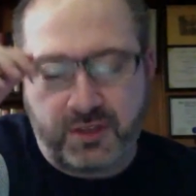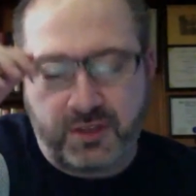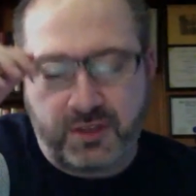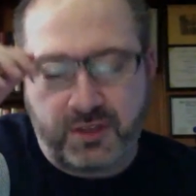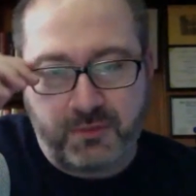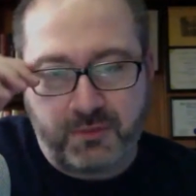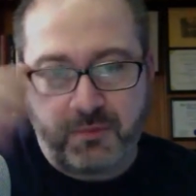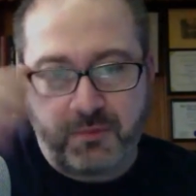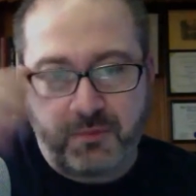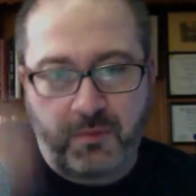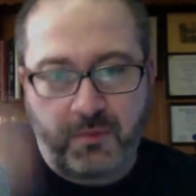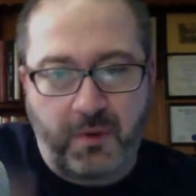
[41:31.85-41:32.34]

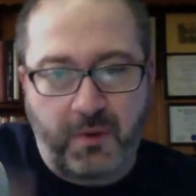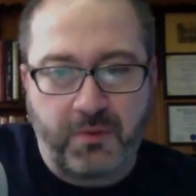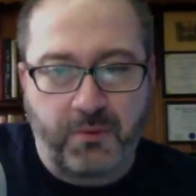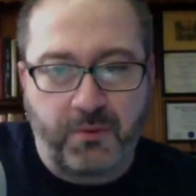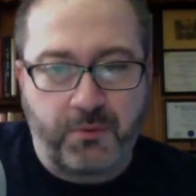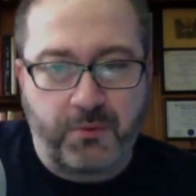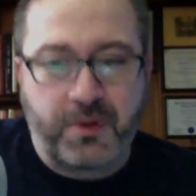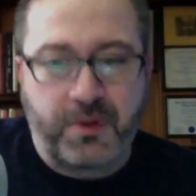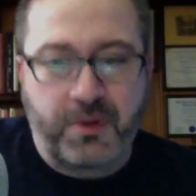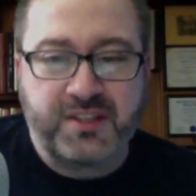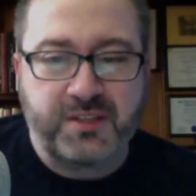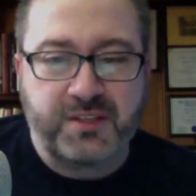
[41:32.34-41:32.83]
And
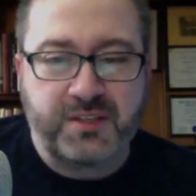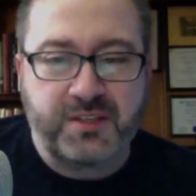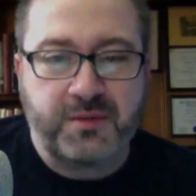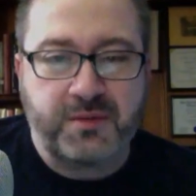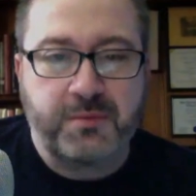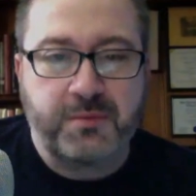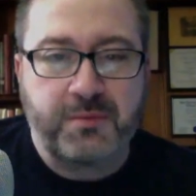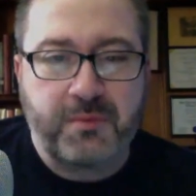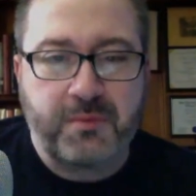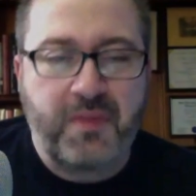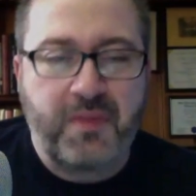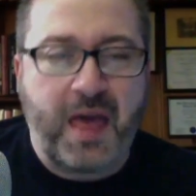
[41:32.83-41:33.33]
the
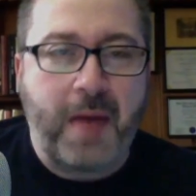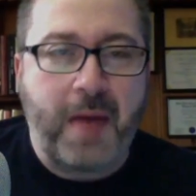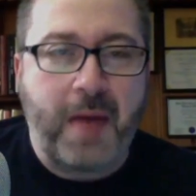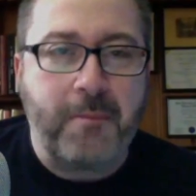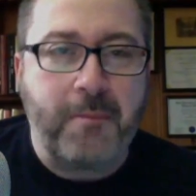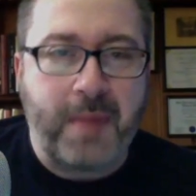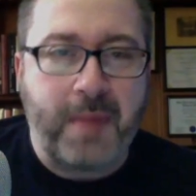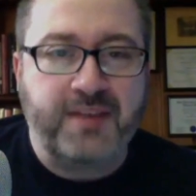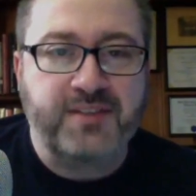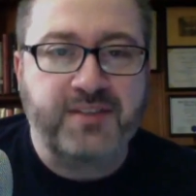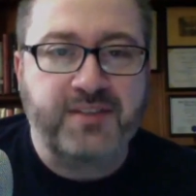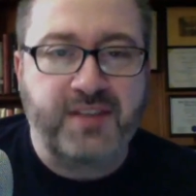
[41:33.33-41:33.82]
reason that
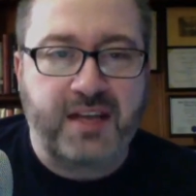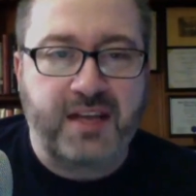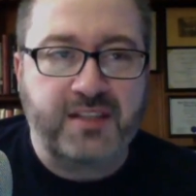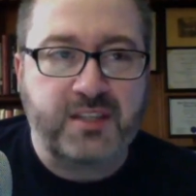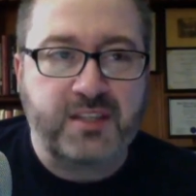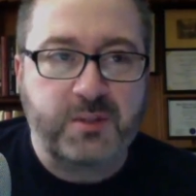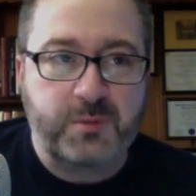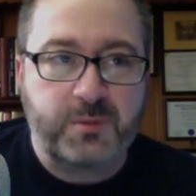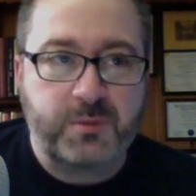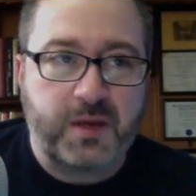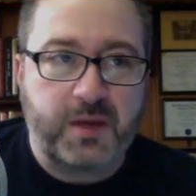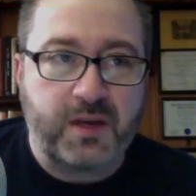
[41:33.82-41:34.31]
makes
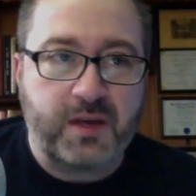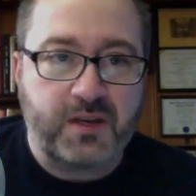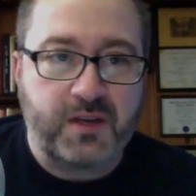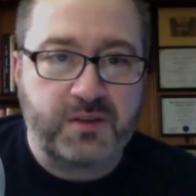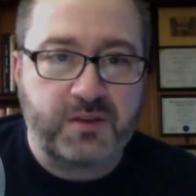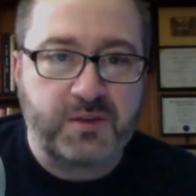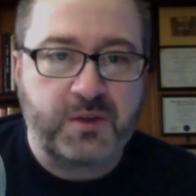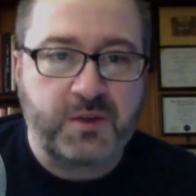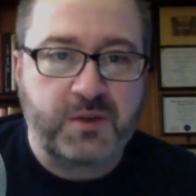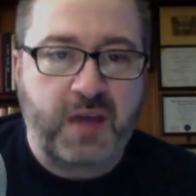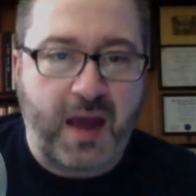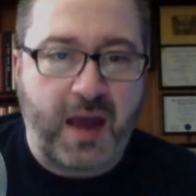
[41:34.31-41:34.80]
sense is
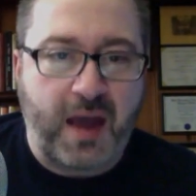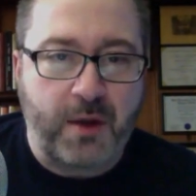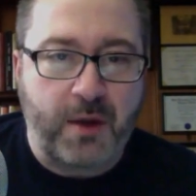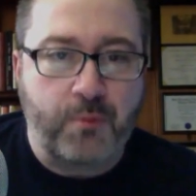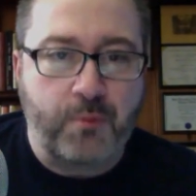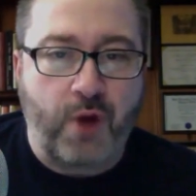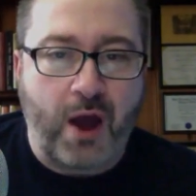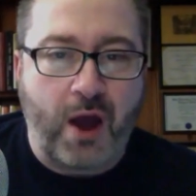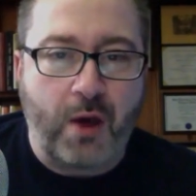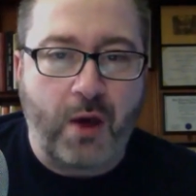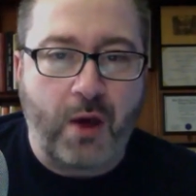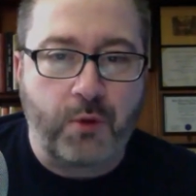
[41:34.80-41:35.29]
because Connor
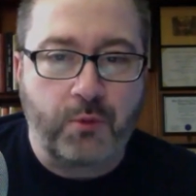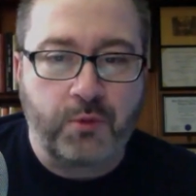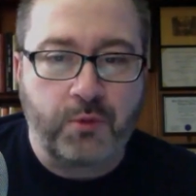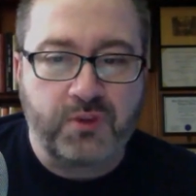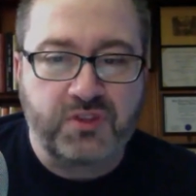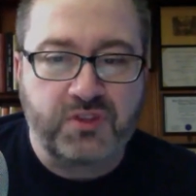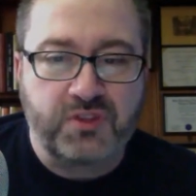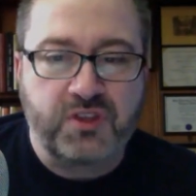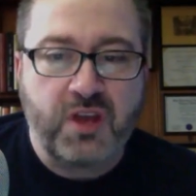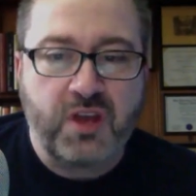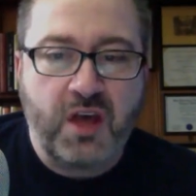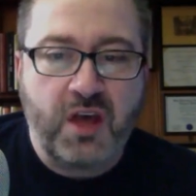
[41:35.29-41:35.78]
Brown
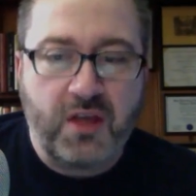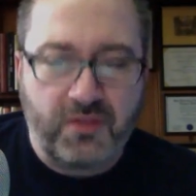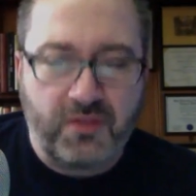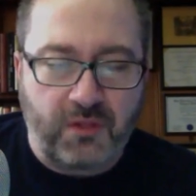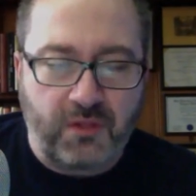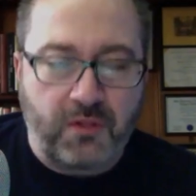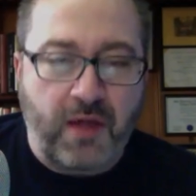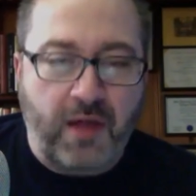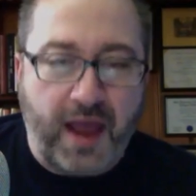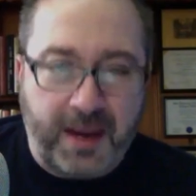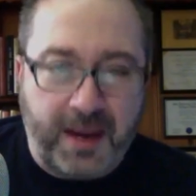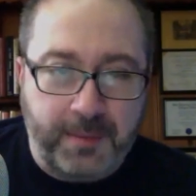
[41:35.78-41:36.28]
was the
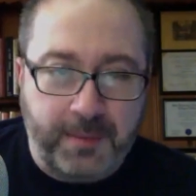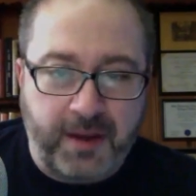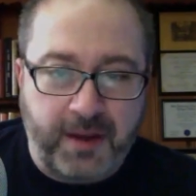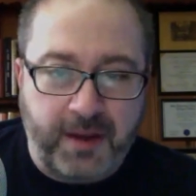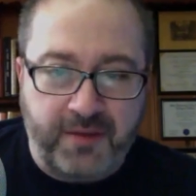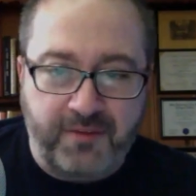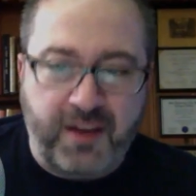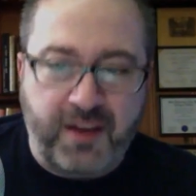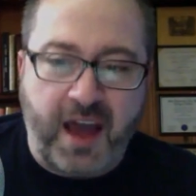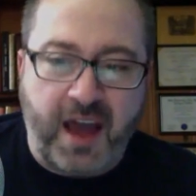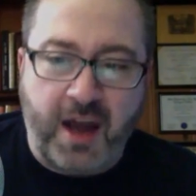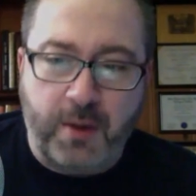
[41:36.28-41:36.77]
line
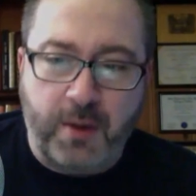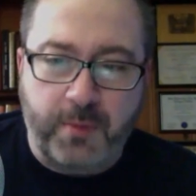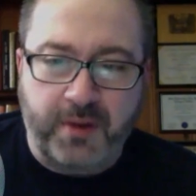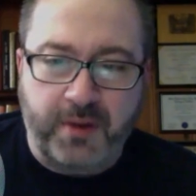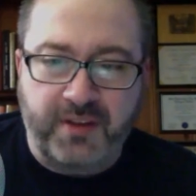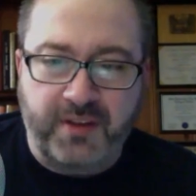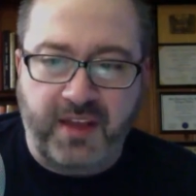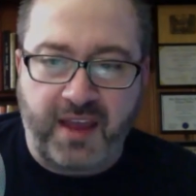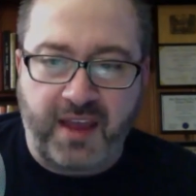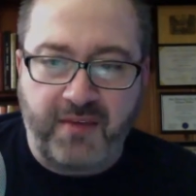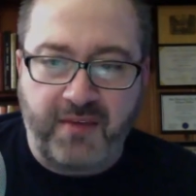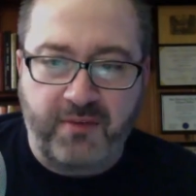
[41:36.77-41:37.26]
mate of Connor
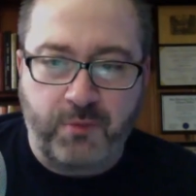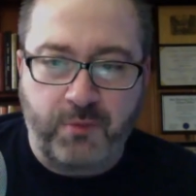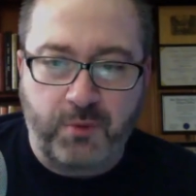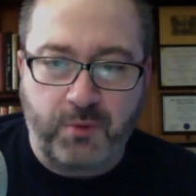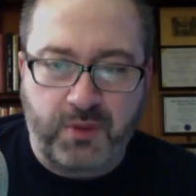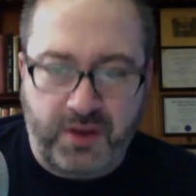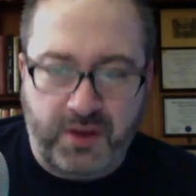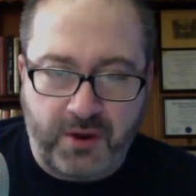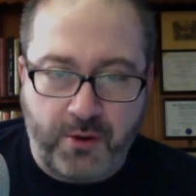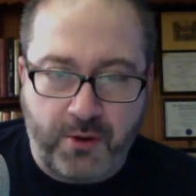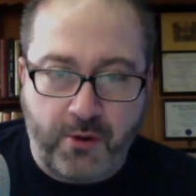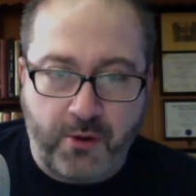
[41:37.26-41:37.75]
McDavid
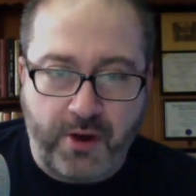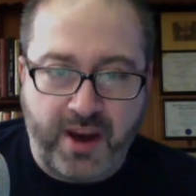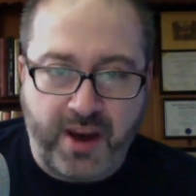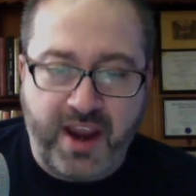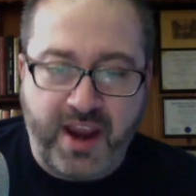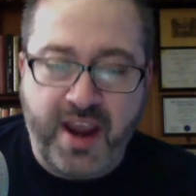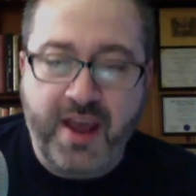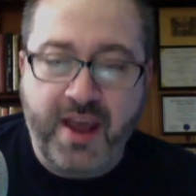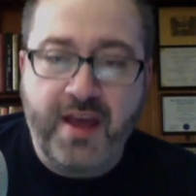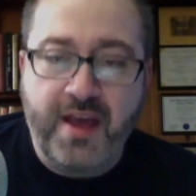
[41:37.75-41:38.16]
with Erie.